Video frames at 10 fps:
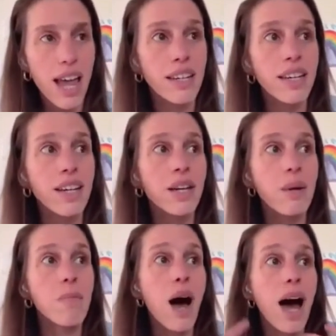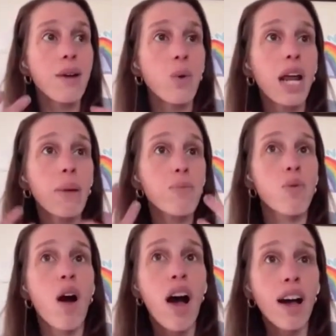And my what I
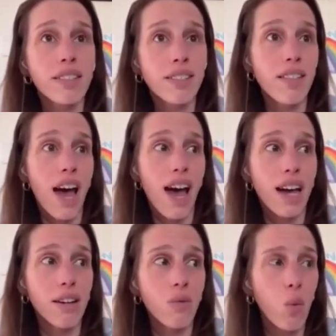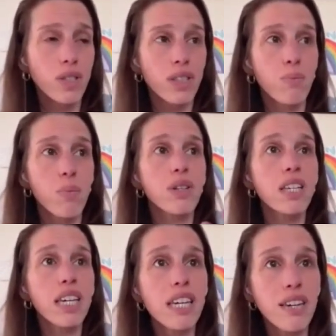brought to that was a
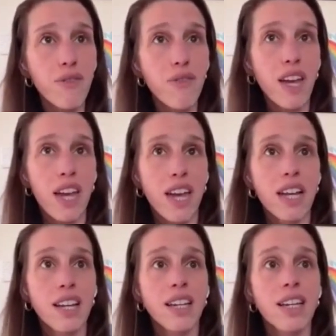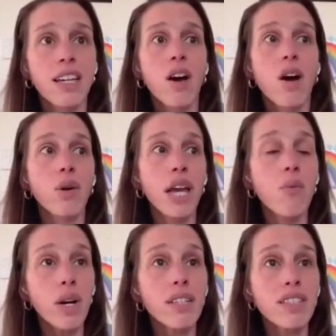belief in okay,
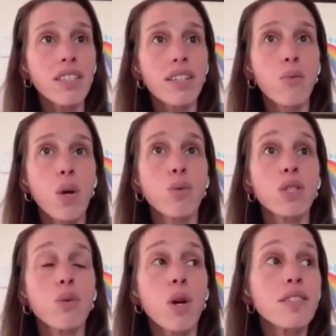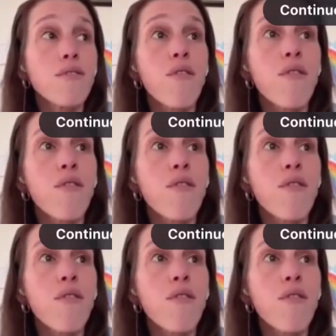what is what is what is